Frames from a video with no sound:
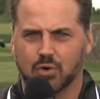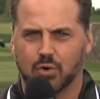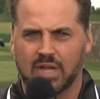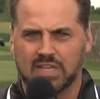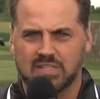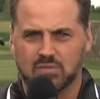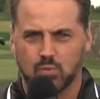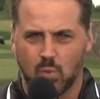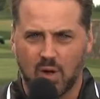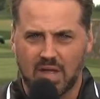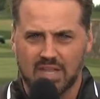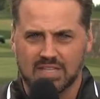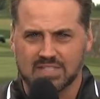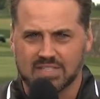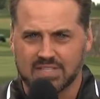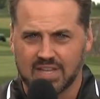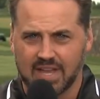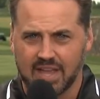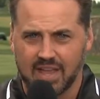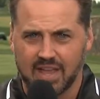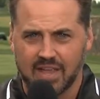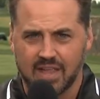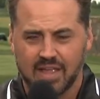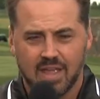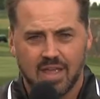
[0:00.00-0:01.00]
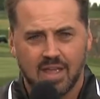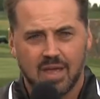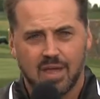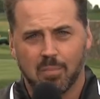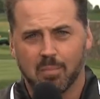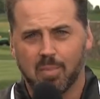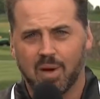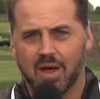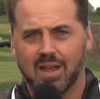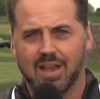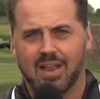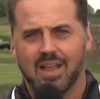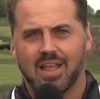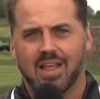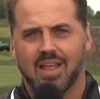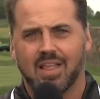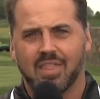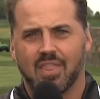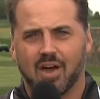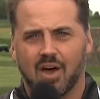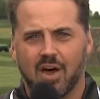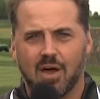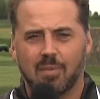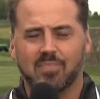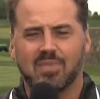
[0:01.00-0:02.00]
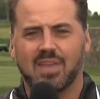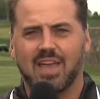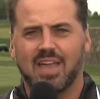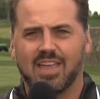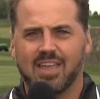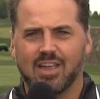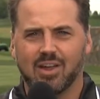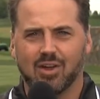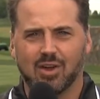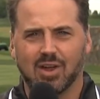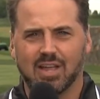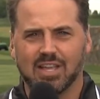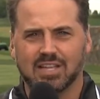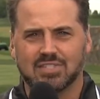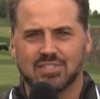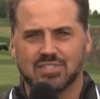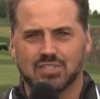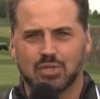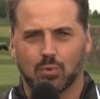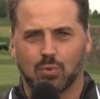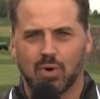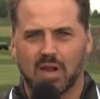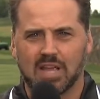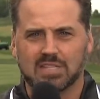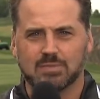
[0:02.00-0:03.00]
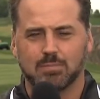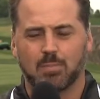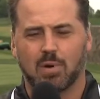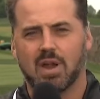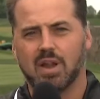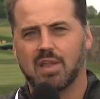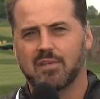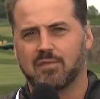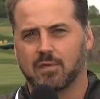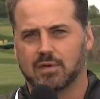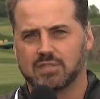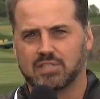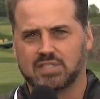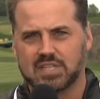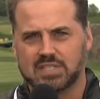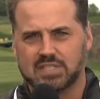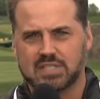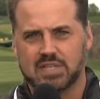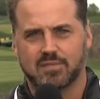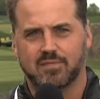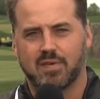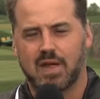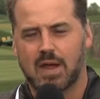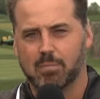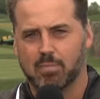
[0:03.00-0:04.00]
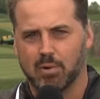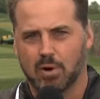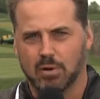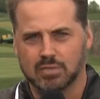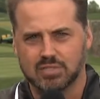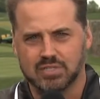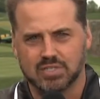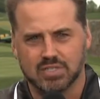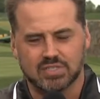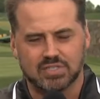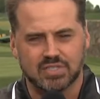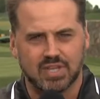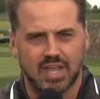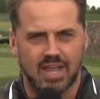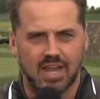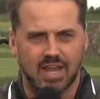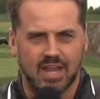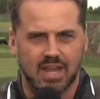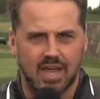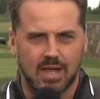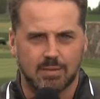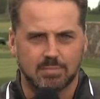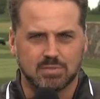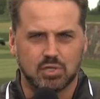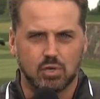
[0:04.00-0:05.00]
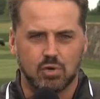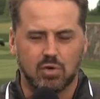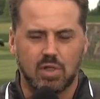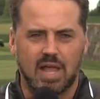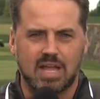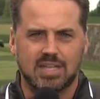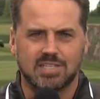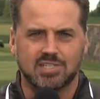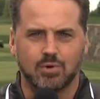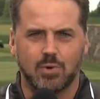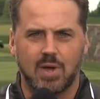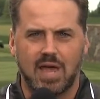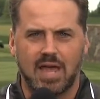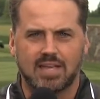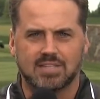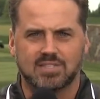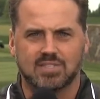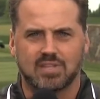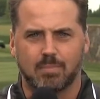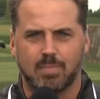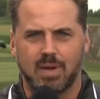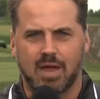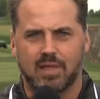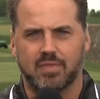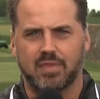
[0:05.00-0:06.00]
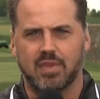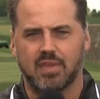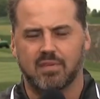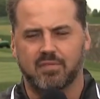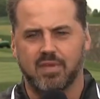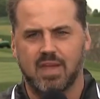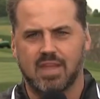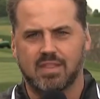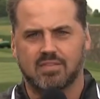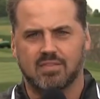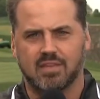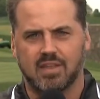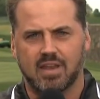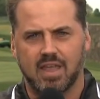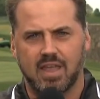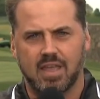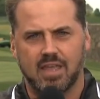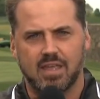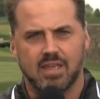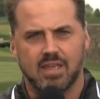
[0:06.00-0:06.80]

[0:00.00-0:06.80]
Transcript: It's Wednesday, but the hump day here is to raise money for cystic fibrosis, and I'm so glad you asked about the event today.